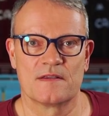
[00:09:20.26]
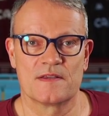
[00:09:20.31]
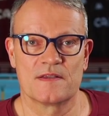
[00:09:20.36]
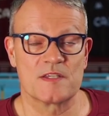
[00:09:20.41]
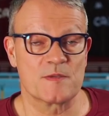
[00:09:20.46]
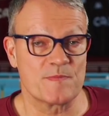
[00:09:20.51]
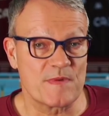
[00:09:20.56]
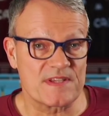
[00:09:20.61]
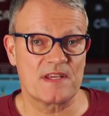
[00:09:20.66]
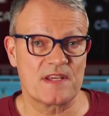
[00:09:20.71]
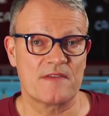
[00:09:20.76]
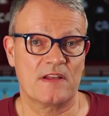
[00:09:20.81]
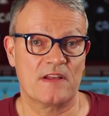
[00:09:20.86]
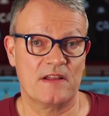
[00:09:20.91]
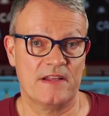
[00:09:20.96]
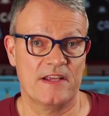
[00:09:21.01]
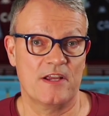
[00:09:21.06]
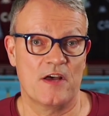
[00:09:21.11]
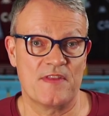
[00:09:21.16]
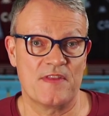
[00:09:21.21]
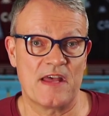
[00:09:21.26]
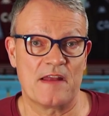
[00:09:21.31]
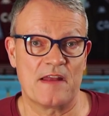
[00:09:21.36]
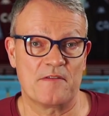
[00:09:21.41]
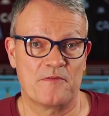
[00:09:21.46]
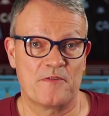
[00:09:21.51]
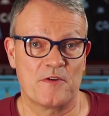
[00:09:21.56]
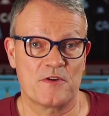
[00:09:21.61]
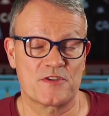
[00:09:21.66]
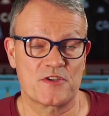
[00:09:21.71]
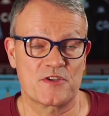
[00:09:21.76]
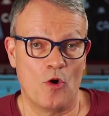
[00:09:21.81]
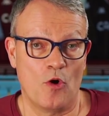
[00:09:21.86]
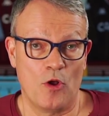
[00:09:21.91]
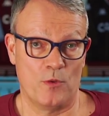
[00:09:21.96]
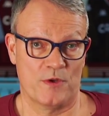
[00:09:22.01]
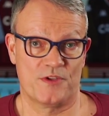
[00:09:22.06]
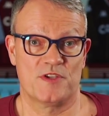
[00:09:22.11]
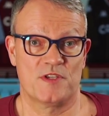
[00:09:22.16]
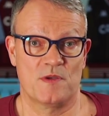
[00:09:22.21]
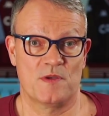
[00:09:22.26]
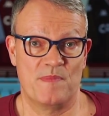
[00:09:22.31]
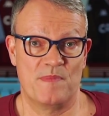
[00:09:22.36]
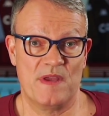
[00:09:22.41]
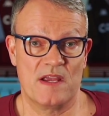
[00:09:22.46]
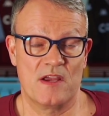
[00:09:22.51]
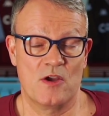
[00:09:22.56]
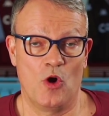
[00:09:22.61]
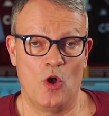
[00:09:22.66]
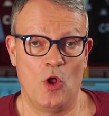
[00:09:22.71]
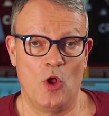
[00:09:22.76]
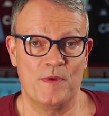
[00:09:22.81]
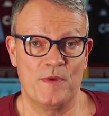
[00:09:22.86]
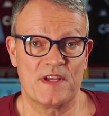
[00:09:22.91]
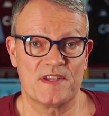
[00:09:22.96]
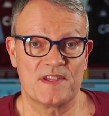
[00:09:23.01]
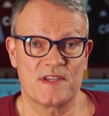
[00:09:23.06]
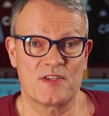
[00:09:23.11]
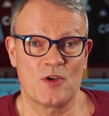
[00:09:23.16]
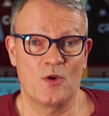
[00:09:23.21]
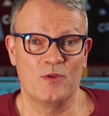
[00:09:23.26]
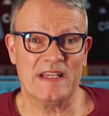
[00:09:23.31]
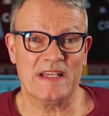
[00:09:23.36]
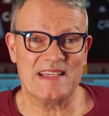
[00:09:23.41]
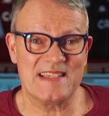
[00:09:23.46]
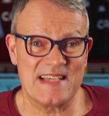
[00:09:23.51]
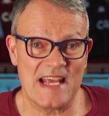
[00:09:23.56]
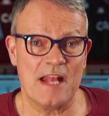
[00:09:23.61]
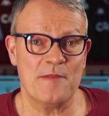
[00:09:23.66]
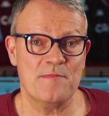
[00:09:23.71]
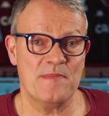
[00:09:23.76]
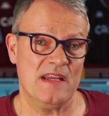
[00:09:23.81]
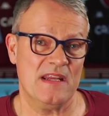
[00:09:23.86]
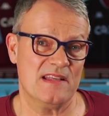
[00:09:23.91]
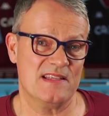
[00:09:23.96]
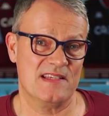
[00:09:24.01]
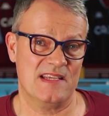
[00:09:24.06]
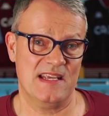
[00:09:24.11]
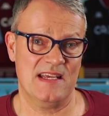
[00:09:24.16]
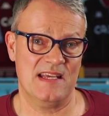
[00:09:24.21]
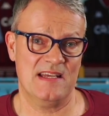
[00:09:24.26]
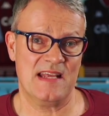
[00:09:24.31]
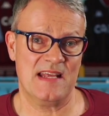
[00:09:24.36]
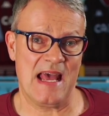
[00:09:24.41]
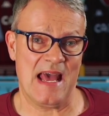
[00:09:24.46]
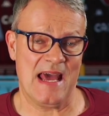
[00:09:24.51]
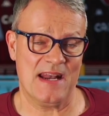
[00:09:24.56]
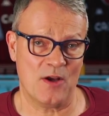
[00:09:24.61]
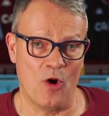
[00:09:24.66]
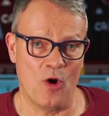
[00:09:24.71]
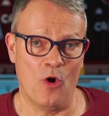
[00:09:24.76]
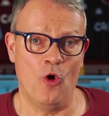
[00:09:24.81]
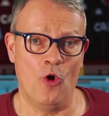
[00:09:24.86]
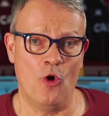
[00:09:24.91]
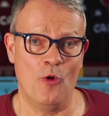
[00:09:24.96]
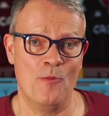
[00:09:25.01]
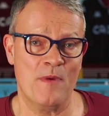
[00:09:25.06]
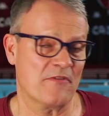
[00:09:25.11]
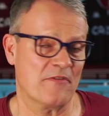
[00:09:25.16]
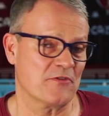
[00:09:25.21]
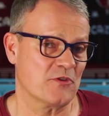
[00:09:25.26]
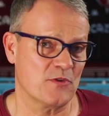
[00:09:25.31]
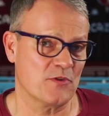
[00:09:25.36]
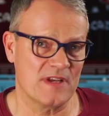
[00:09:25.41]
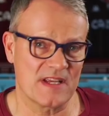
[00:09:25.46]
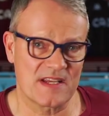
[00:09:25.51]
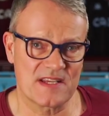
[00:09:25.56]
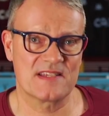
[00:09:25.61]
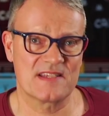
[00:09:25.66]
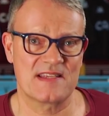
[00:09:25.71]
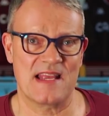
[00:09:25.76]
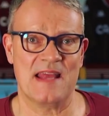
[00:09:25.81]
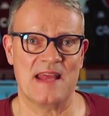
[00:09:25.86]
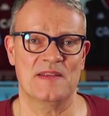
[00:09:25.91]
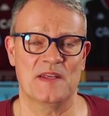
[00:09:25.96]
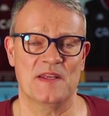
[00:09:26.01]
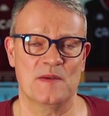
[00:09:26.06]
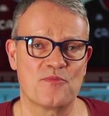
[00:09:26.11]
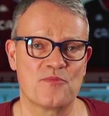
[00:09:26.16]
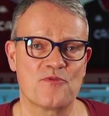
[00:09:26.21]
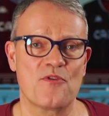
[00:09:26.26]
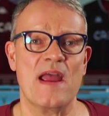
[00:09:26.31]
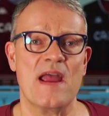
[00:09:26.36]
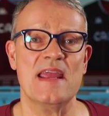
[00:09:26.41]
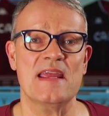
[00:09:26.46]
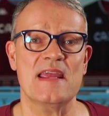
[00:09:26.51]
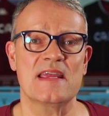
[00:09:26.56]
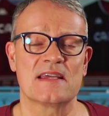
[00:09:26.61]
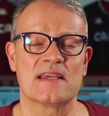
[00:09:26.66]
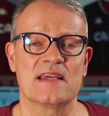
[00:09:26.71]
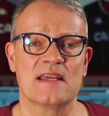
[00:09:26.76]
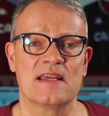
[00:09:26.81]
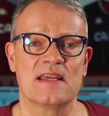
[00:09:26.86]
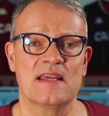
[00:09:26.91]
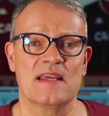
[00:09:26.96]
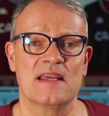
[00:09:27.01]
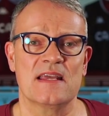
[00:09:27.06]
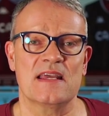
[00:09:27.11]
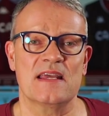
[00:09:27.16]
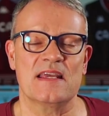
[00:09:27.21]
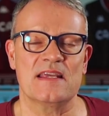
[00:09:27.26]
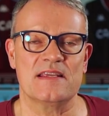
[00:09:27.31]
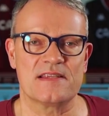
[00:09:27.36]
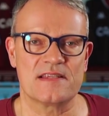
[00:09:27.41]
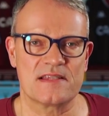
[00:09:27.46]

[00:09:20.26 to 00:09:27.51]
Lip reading: Specifically on that first goal, which is a big goal because it's only 10 minutes in at home after an extended break, He